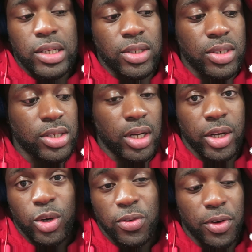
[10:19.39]
so
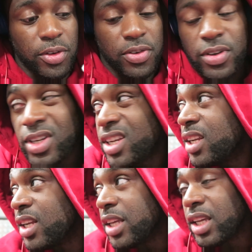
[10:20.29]
starting off with
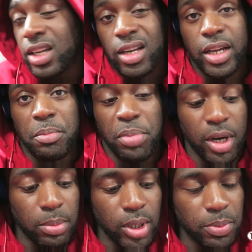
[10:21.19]
the incline
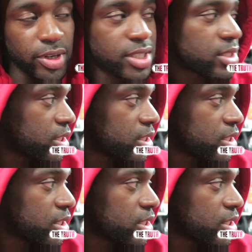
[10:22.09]
barbell press,